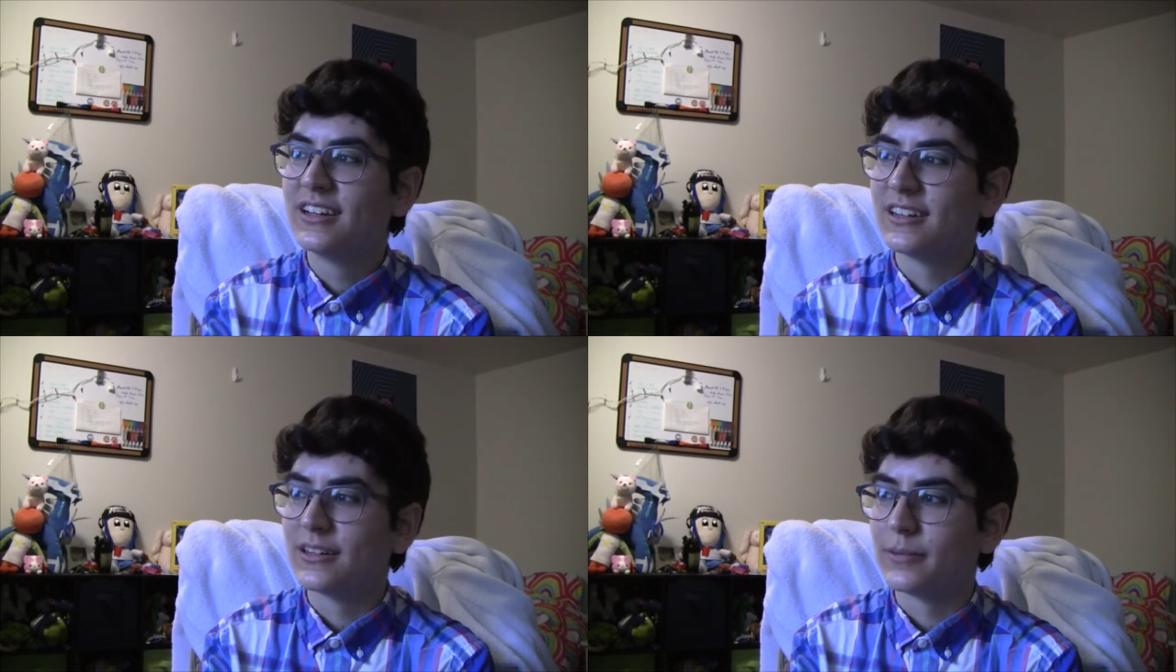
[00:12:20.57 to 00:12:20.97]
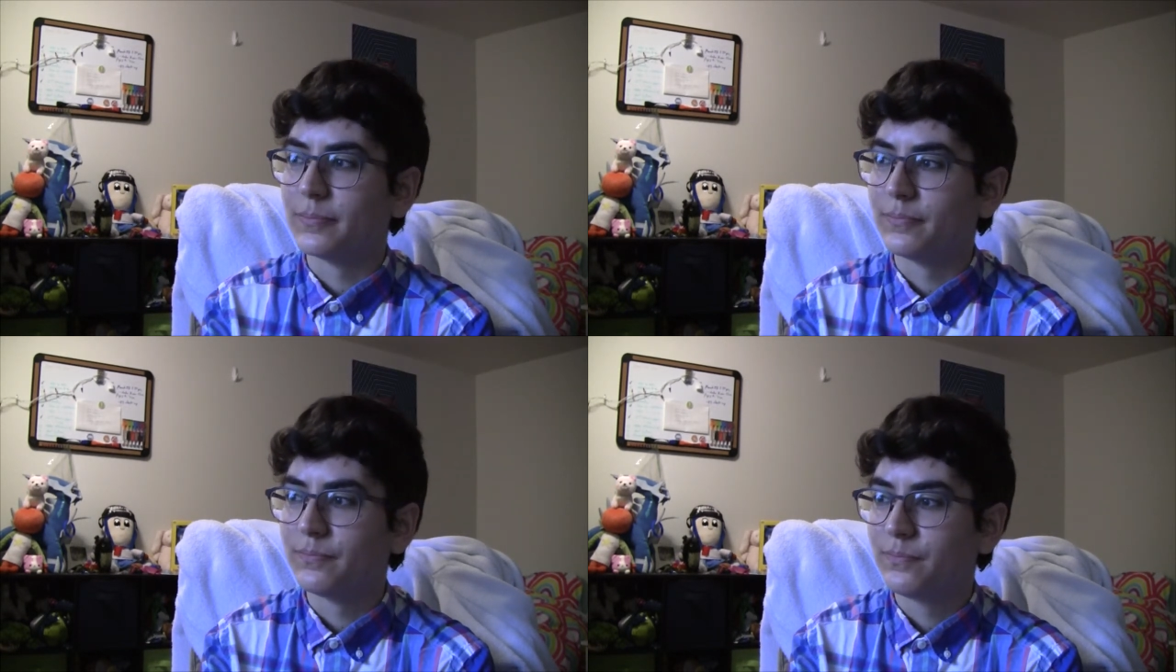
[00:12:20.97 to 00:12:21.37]

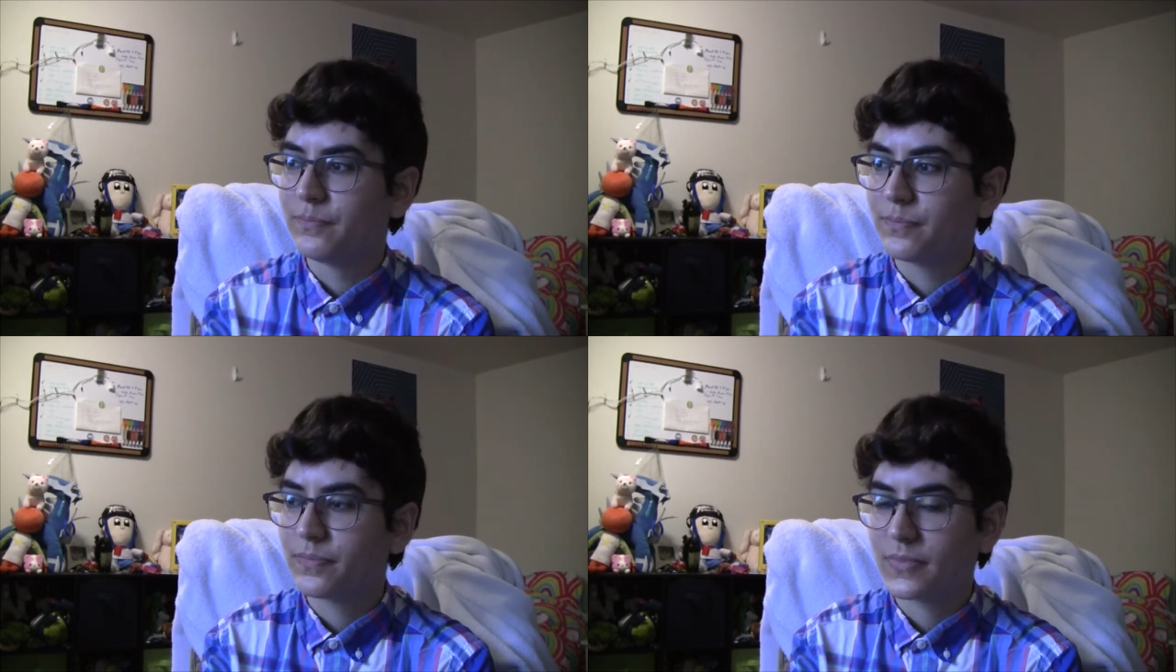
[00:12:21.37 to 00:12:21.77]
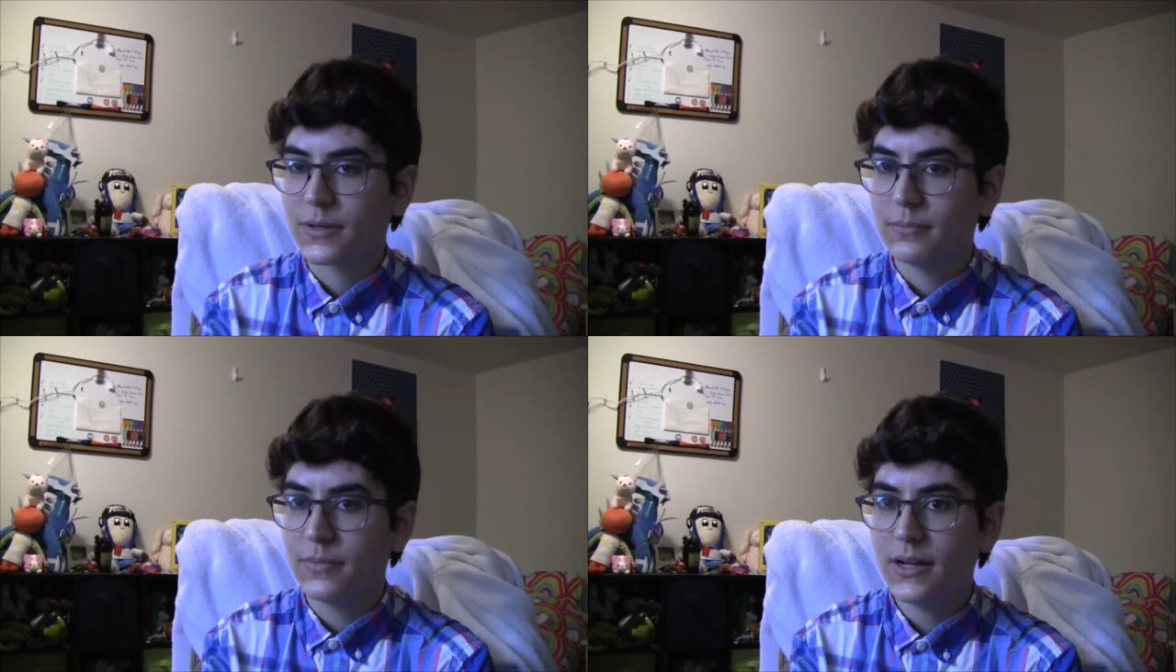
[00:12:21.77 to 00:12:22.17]

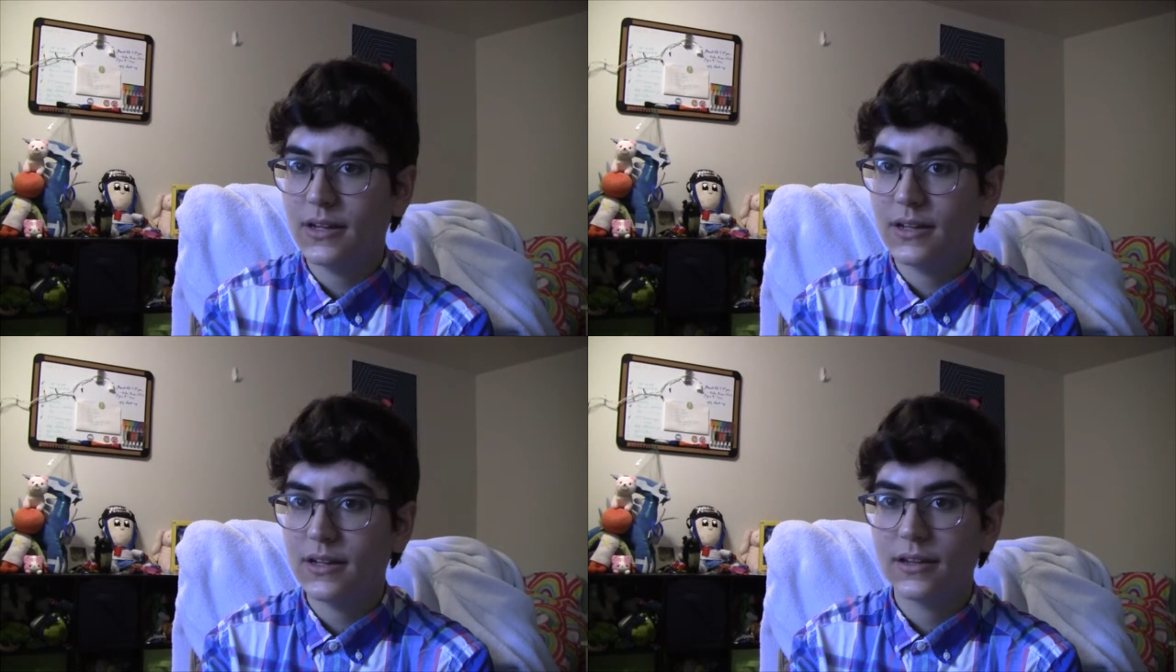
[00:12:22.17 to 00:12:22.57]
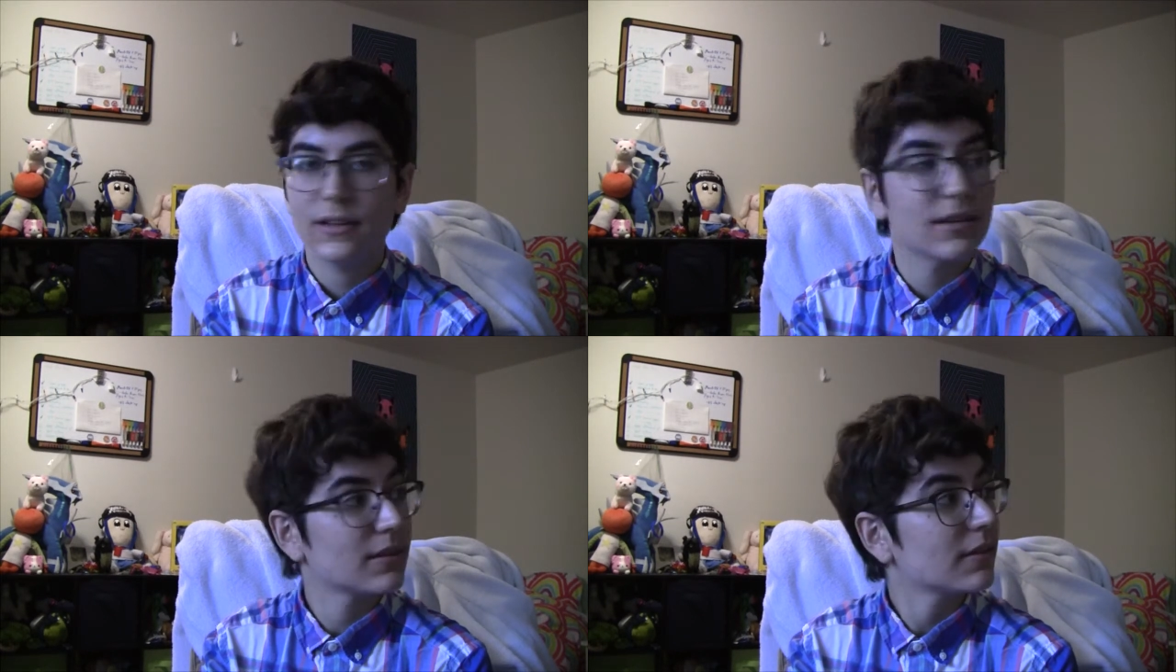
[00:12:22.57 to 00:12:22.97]
The
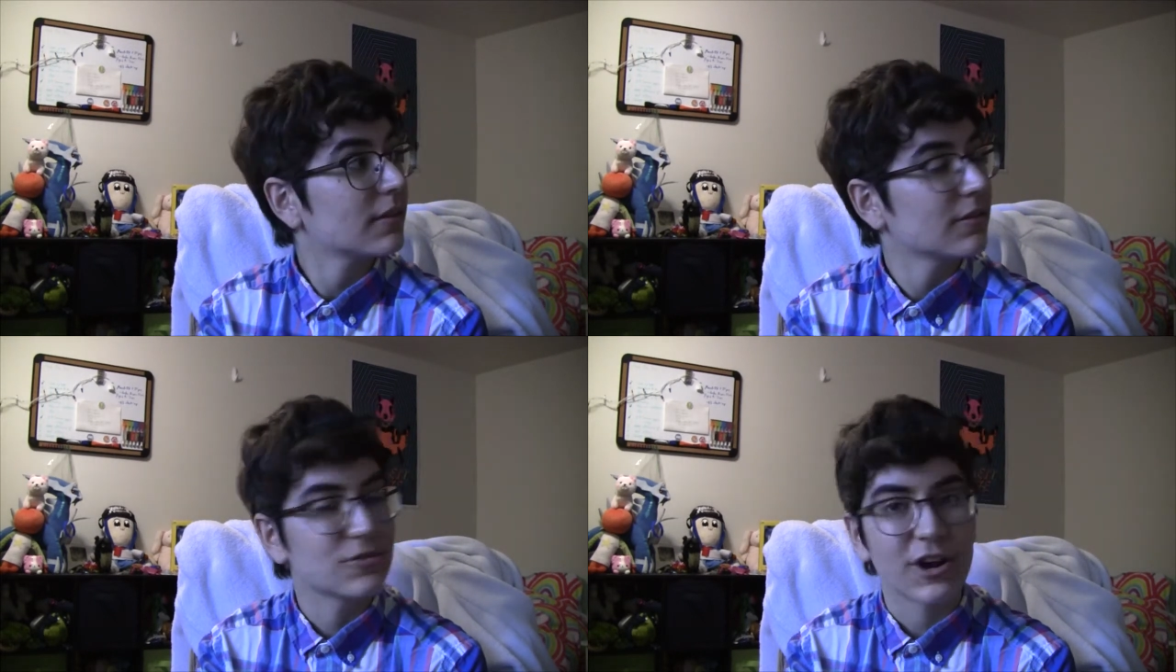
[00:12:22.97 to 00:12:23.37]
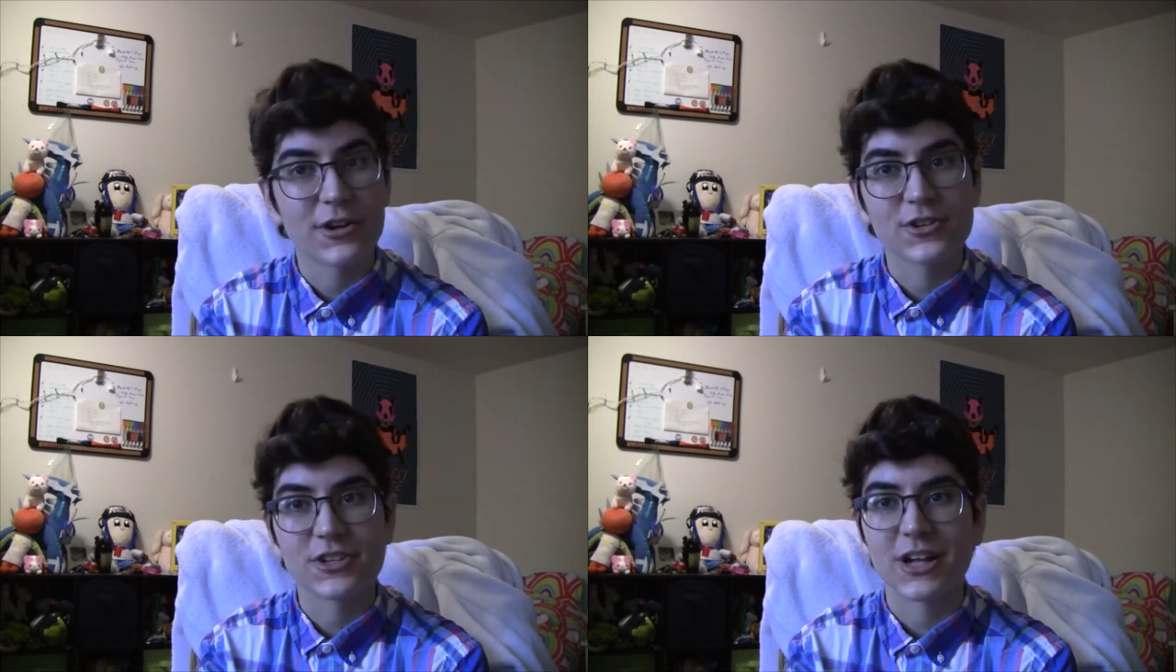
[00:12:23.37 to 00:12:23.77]

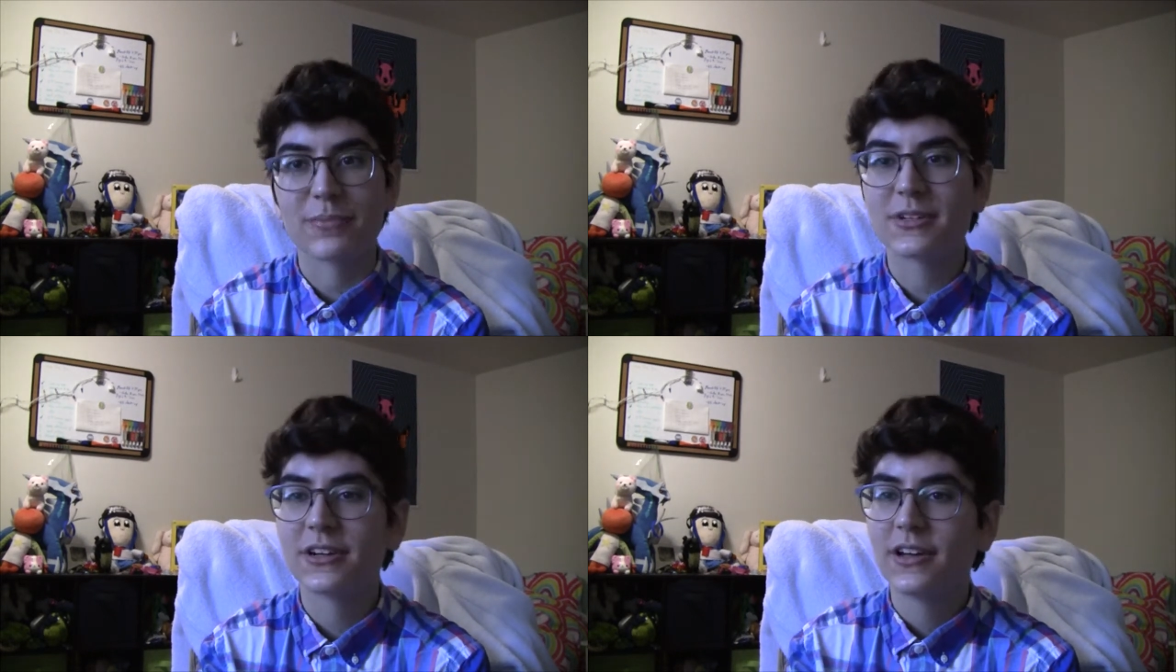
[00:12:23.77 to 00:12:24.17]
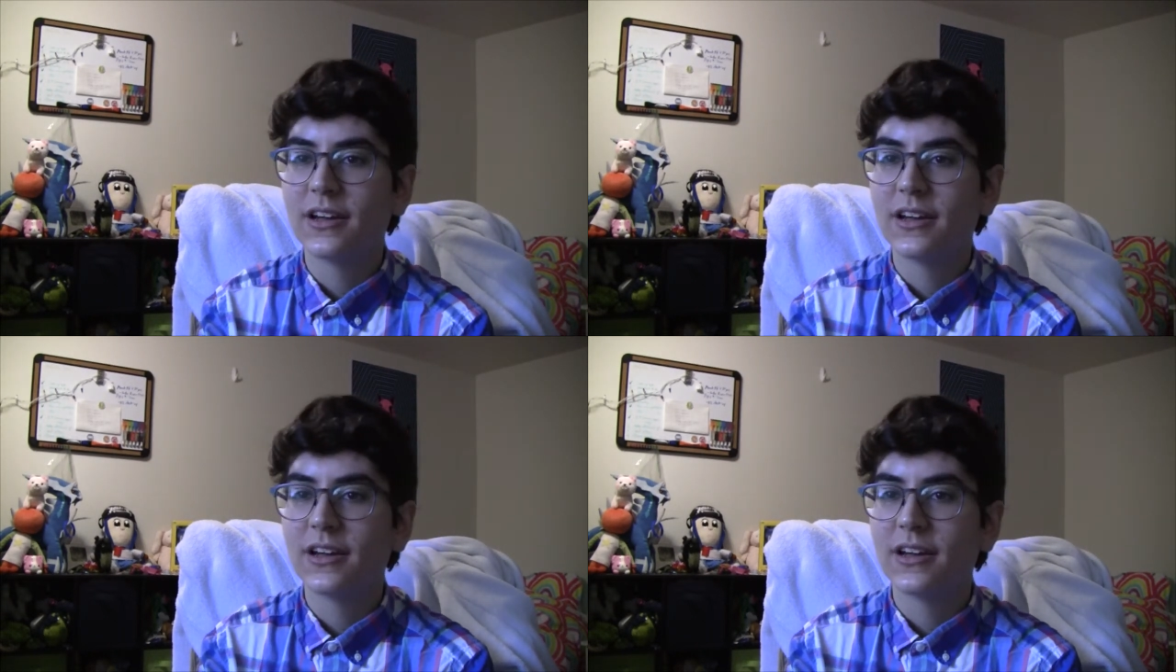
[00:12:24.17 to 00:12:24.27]
dryer just stopped.